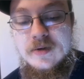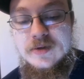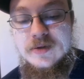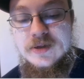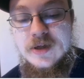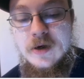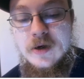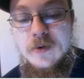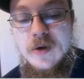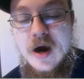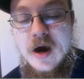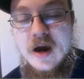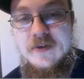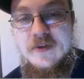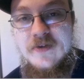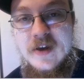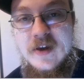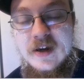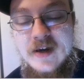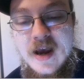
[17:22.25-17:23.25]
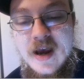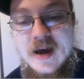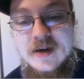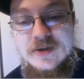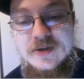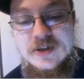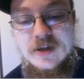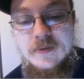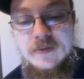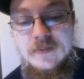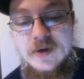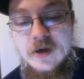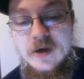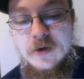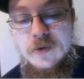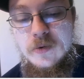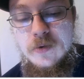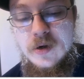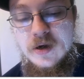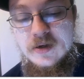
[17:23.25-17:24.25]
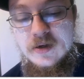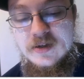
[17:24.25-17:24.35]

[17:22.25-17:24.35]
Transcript: So I think SMU